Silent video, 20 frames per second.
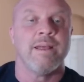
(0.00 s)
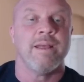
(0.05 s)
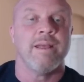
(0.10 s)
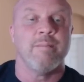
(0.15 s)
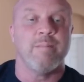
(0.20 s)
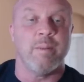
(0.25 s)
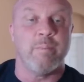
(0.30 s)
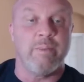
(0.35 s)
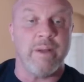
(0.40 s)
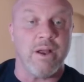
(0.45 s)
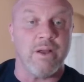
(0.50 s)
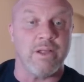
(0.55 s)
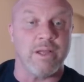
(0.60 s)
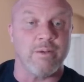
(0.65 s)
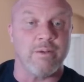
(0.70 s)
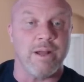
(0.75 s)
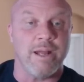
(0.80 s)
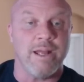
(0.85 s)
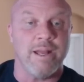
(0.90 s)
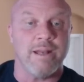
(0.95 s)
But barely,
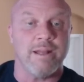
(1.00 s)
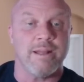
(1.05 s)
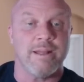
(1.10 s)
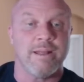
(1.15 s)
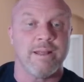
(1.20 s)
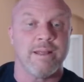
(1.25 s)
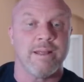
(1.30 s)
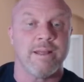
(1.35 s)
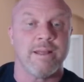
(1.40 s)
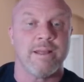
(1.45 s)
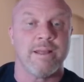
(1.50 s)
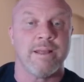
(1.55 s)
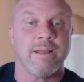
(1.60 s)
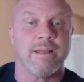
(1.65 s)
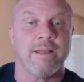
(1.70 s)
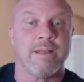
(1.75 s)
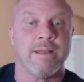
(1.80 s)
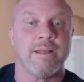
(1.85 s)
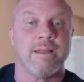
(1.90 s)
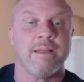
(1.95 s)
right?
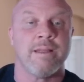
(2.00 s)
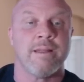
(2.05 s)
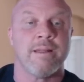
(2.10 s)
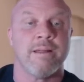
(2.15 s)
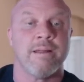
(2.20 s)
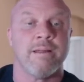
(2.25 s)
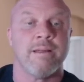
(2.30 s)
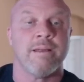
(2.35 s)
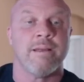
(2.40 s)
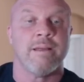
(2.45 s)
Mm-hmm.